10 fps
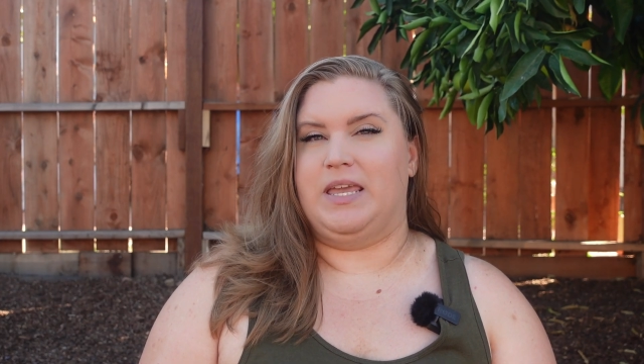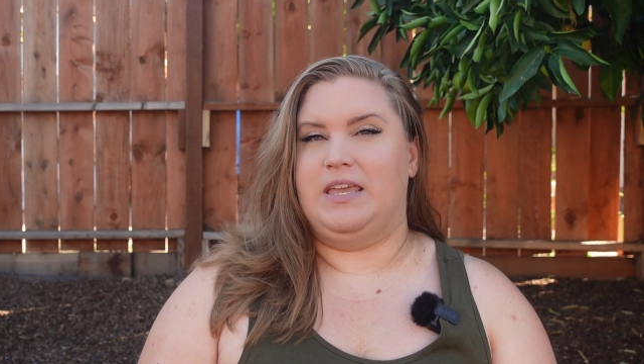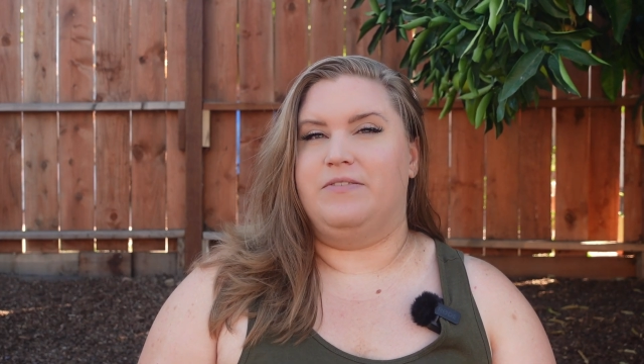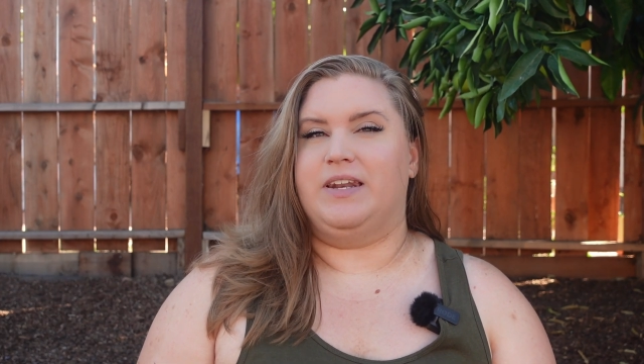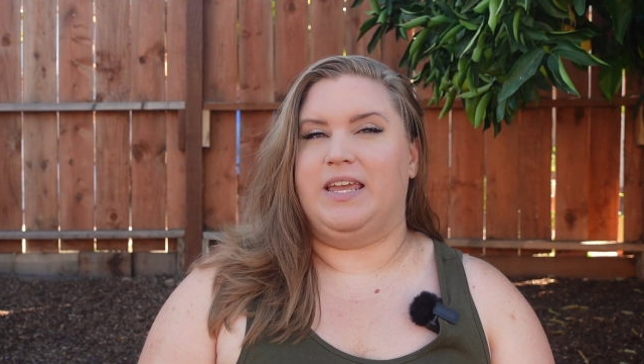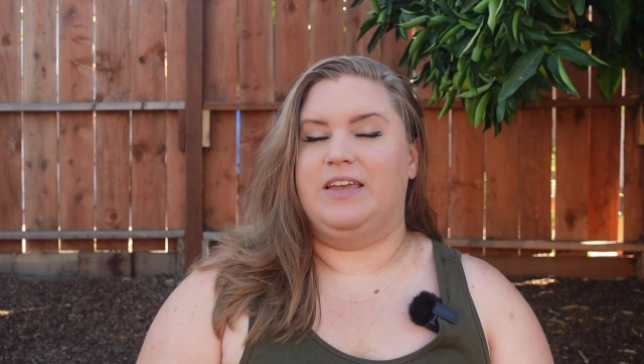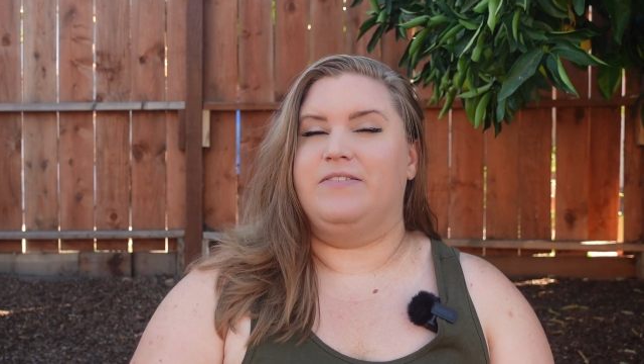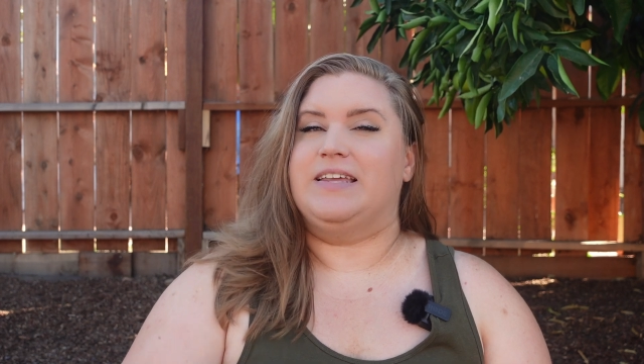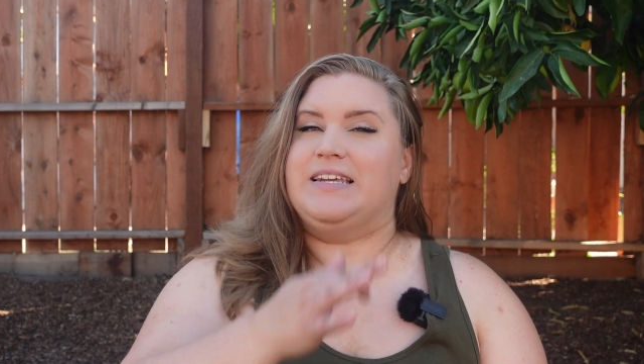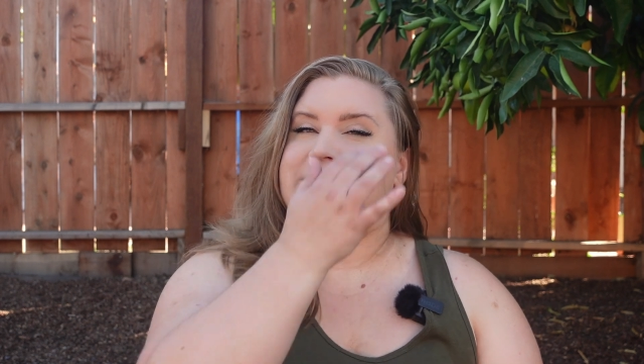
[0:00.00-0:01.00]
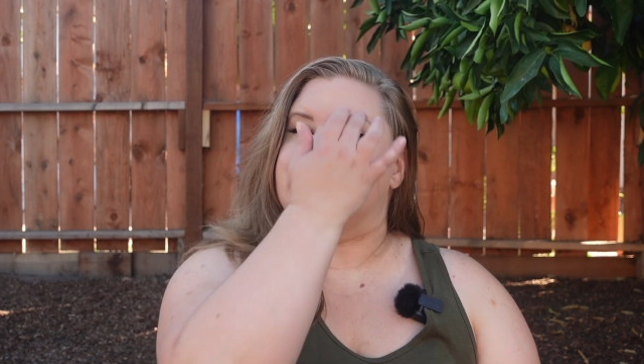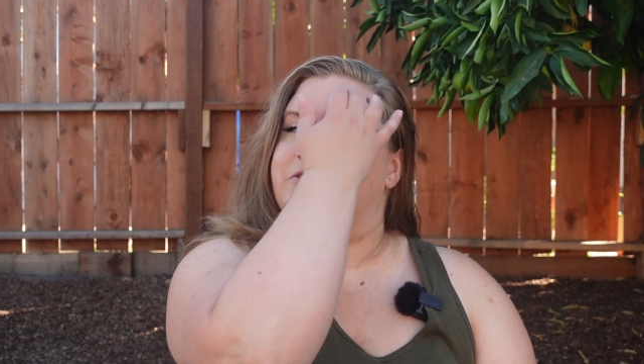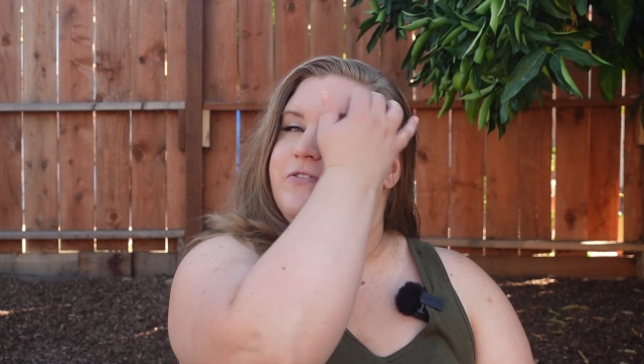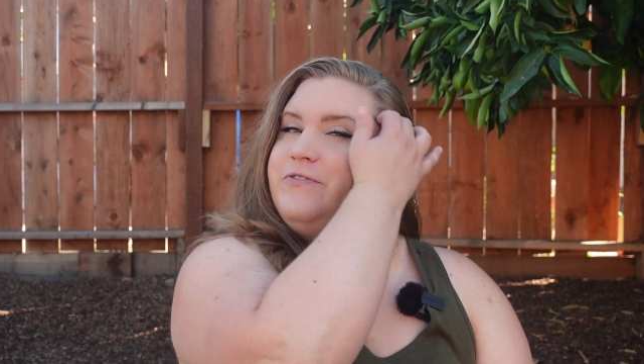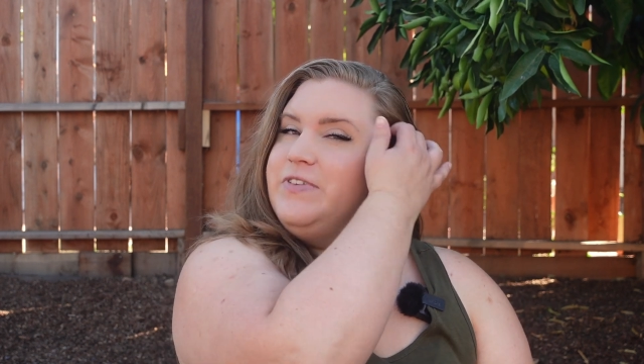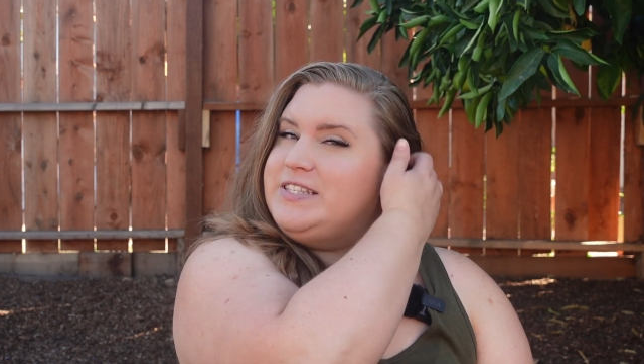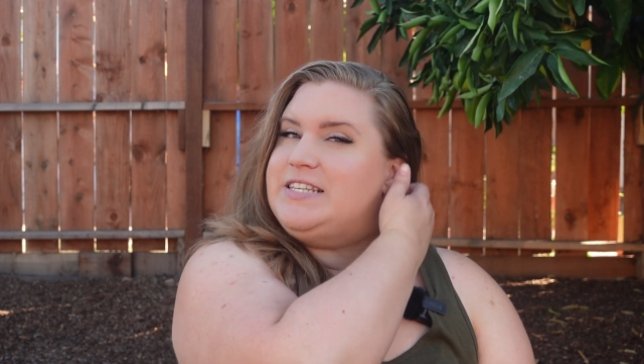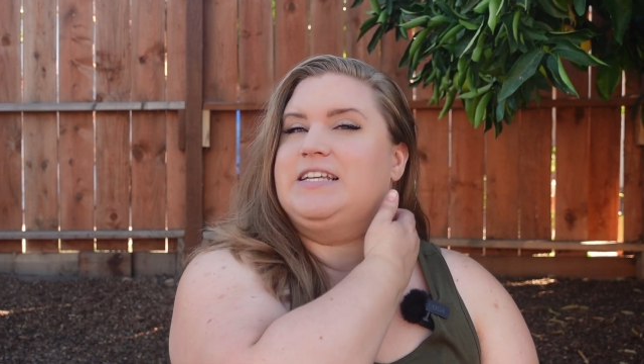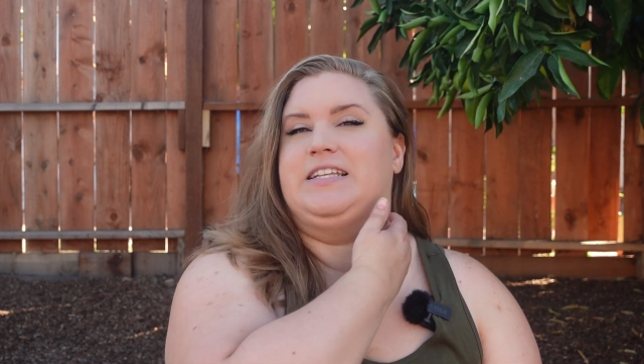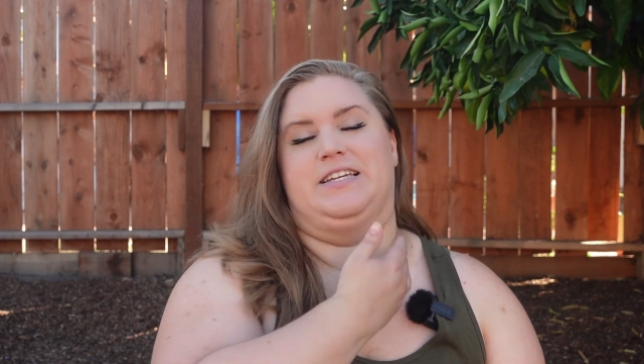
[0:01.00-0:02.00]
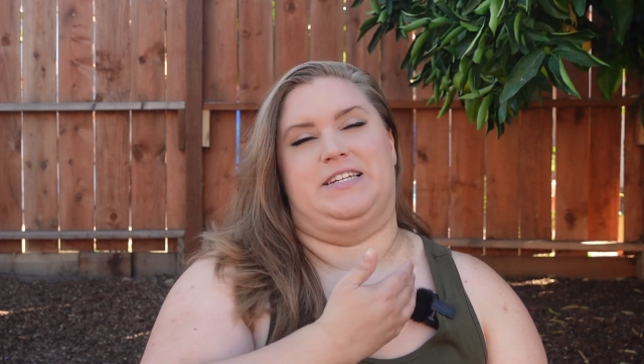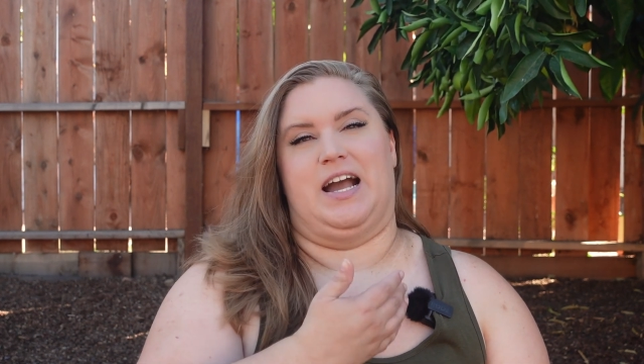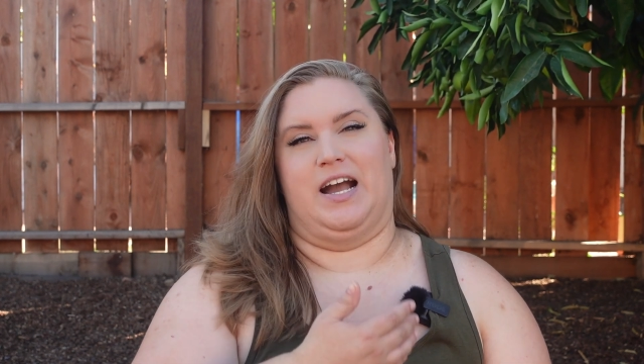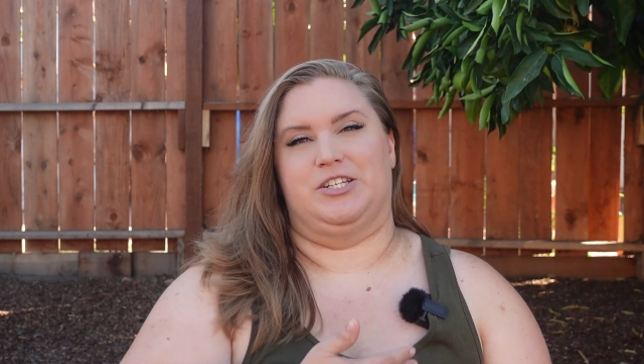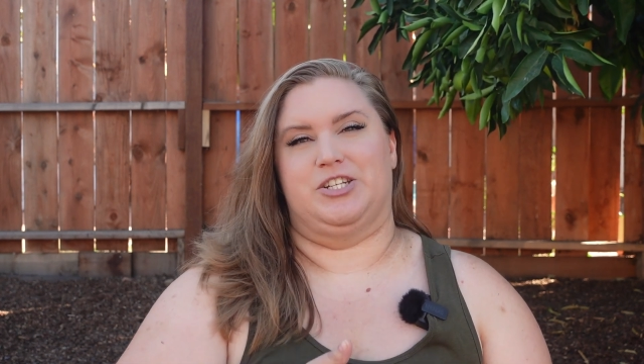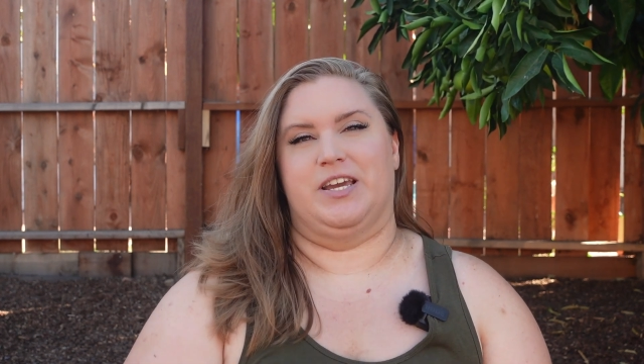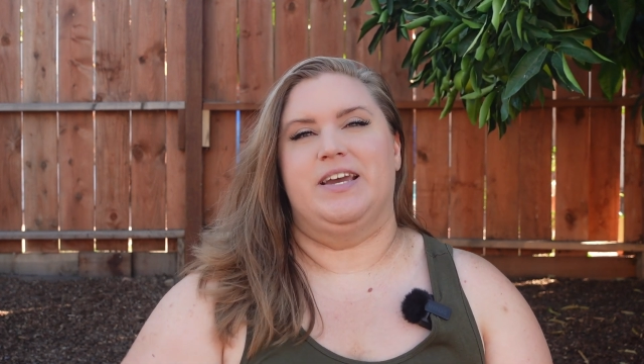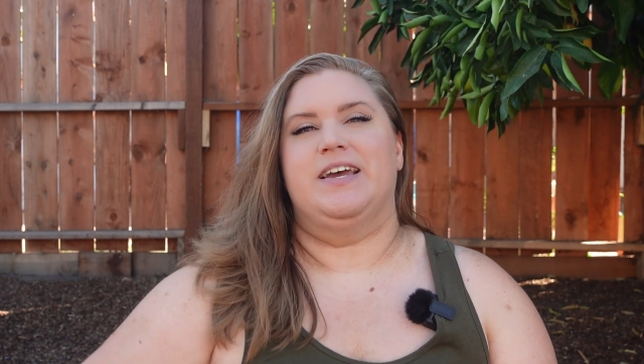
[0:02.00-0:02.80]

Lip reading: even if it isn't physically attached,